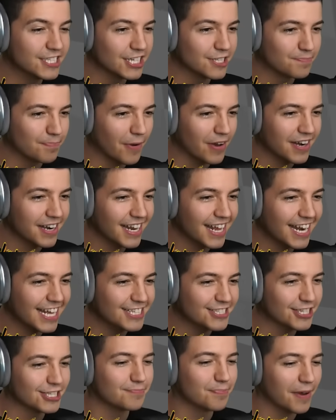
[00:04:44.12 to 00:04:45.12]
he just put it in,
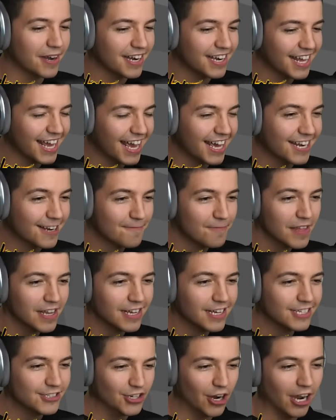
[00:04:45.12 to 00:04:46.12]
he just put it in!
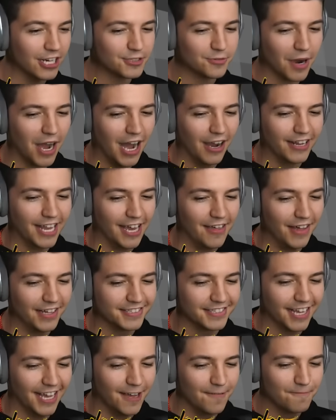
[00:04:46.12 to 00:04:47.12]
Josh, okay,
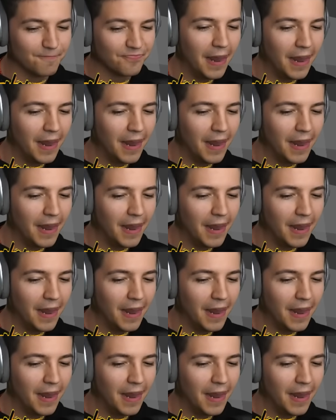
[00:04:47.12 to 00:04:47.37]
that's it.